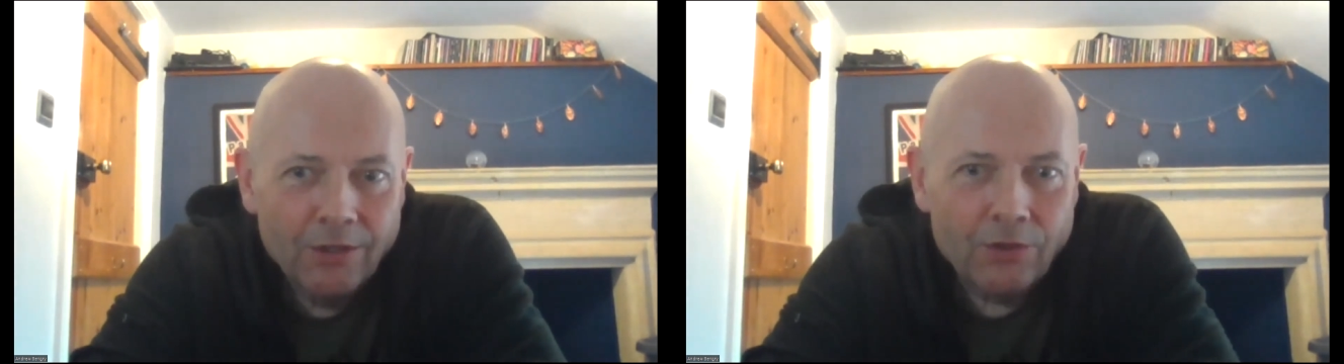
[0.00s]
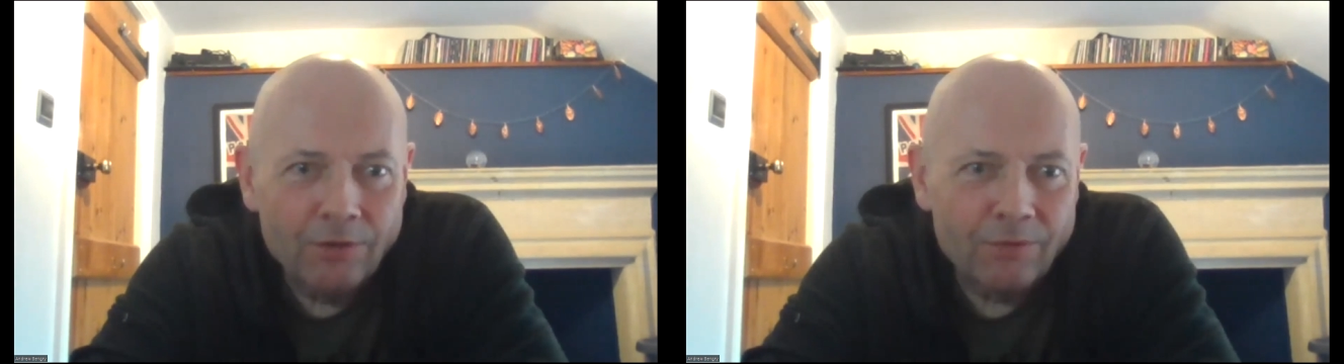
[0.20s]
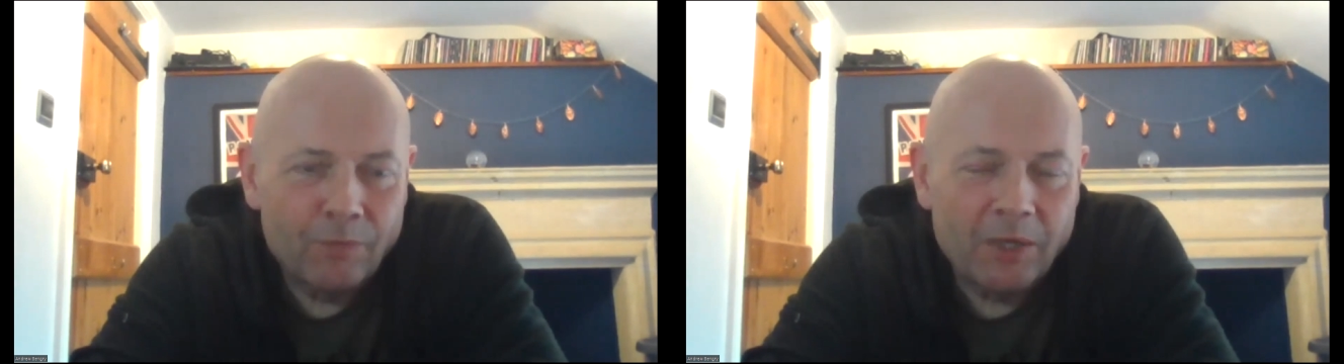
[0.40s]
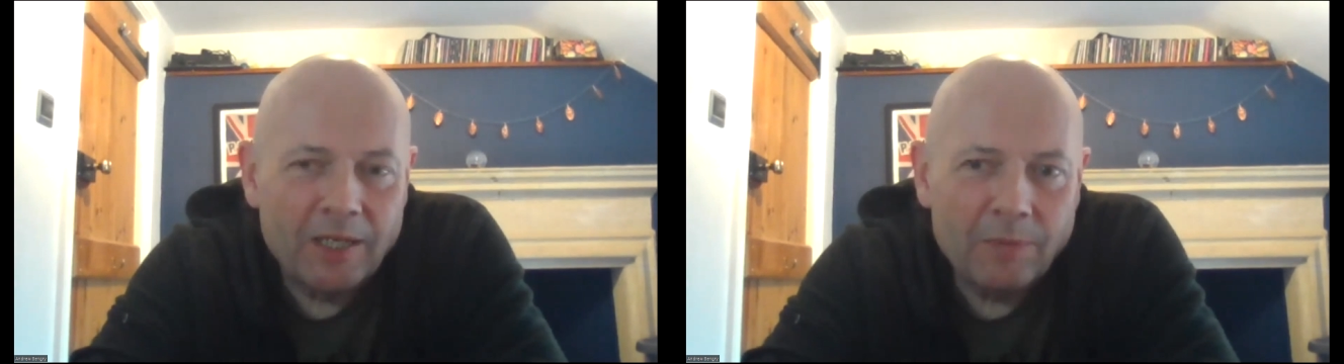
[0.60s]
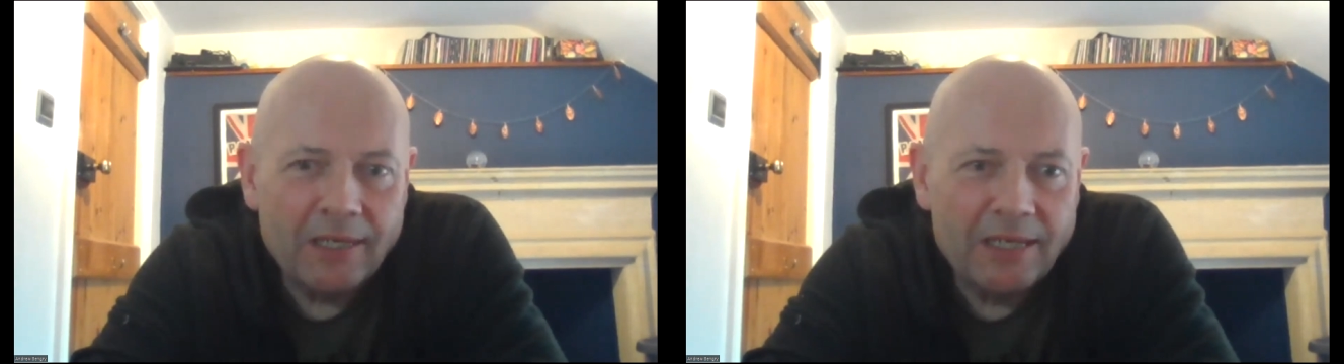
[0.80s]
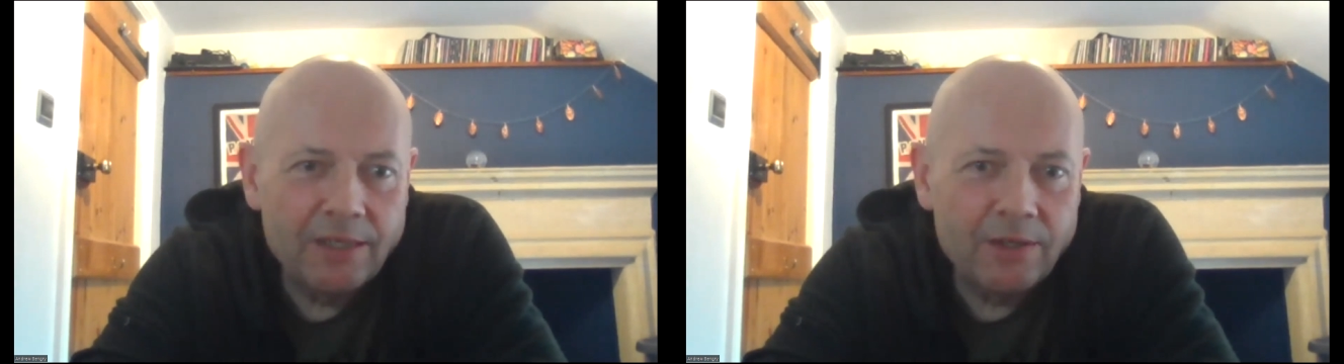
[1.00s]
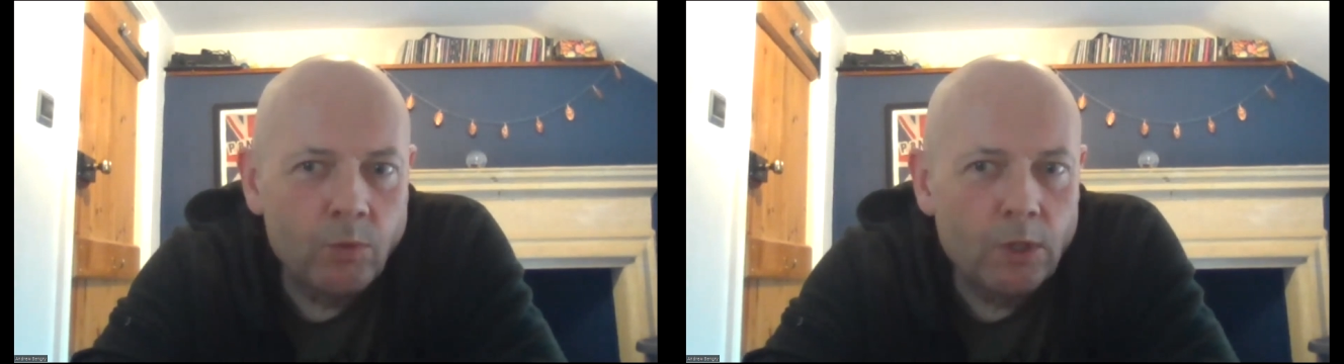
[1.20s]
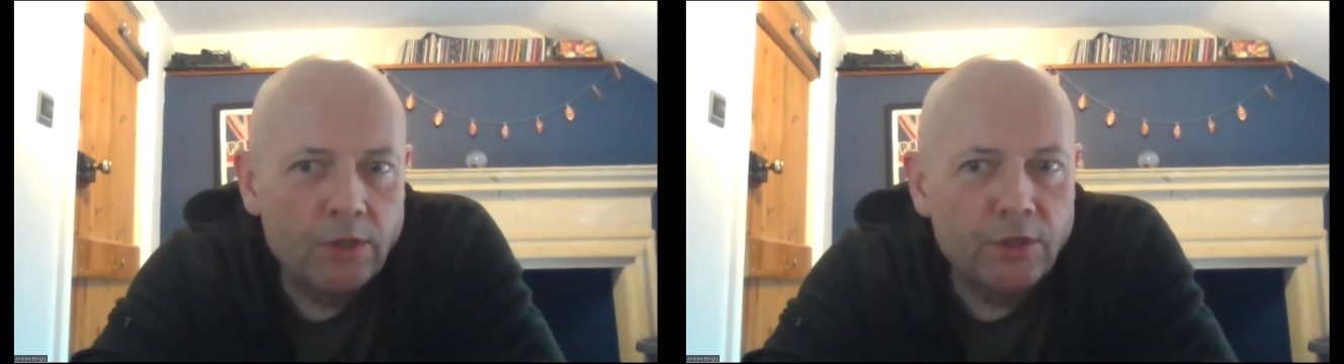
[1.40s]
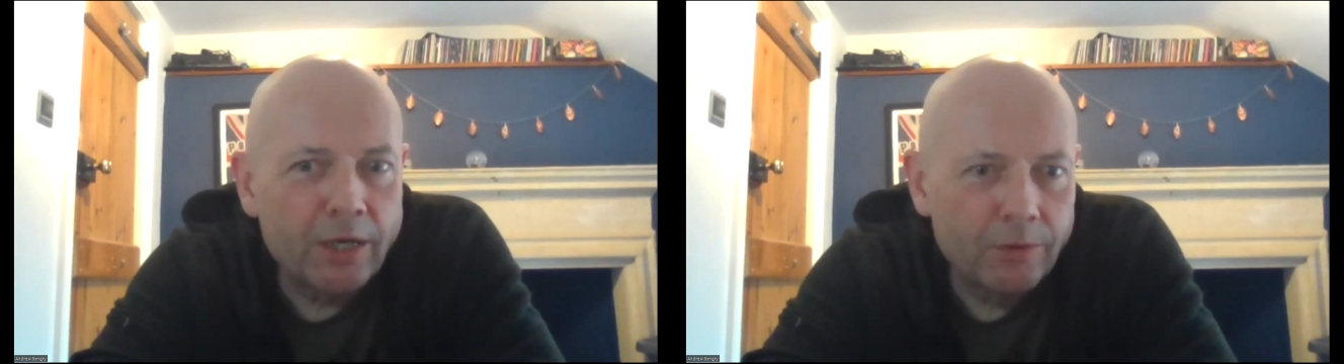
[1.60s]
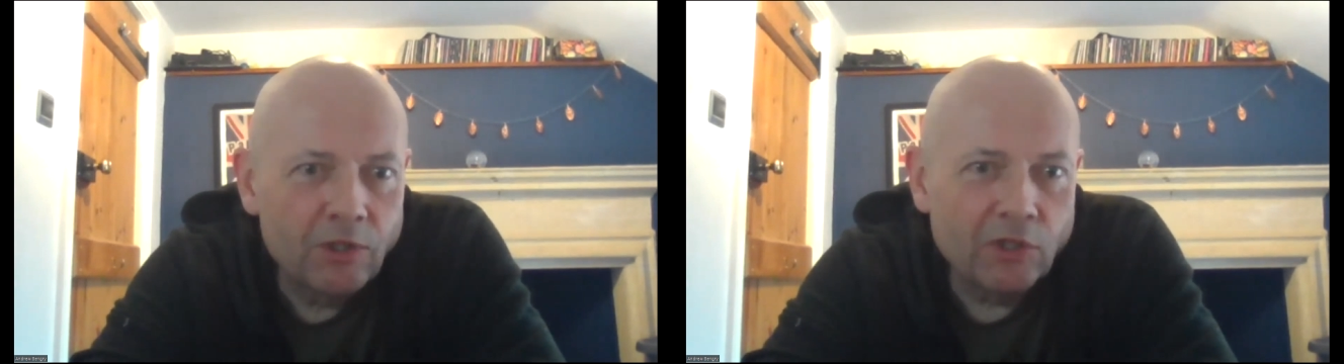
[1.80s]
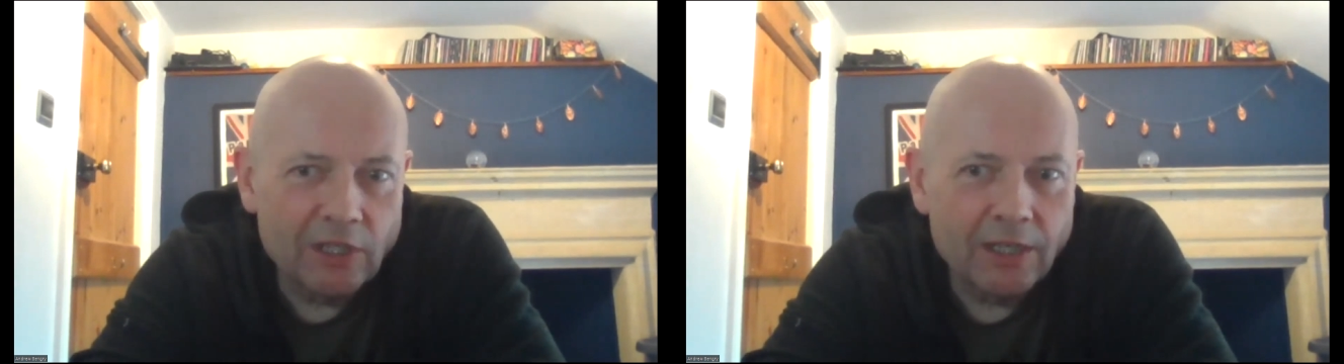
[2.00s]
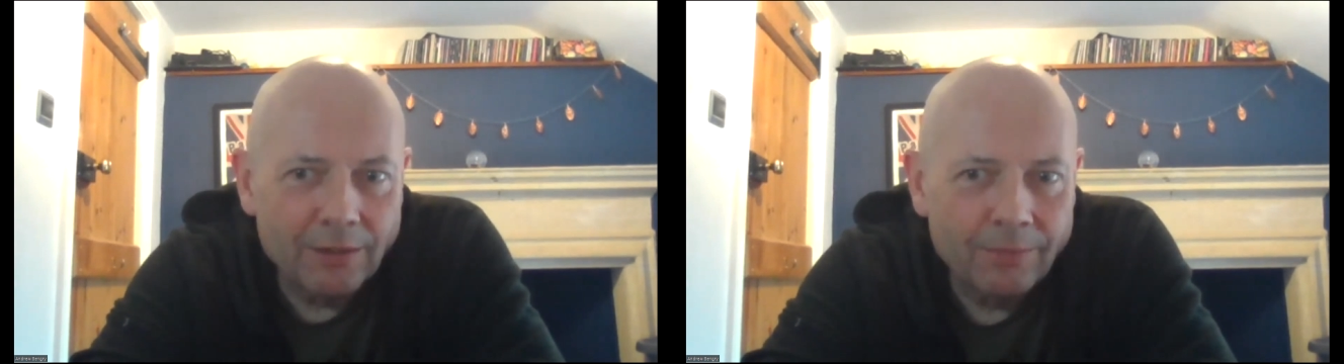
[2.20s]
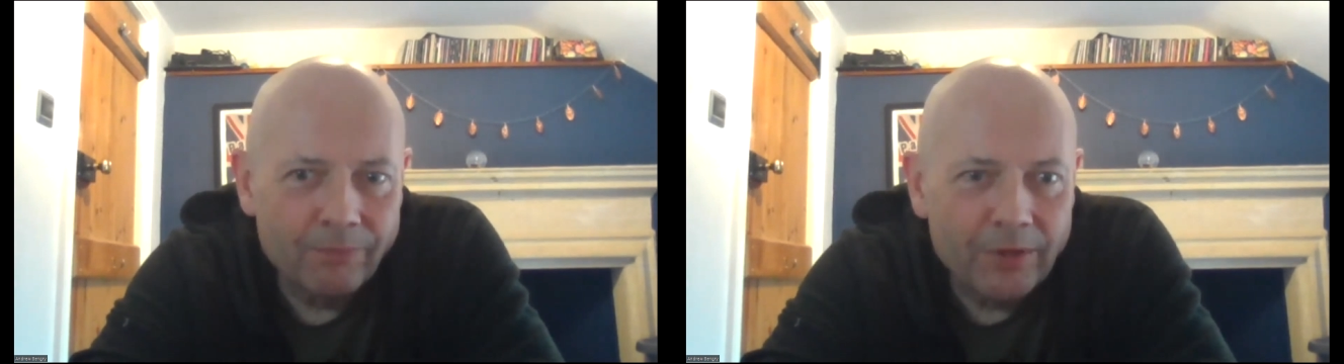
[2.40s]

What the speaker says: that people either weren't noticing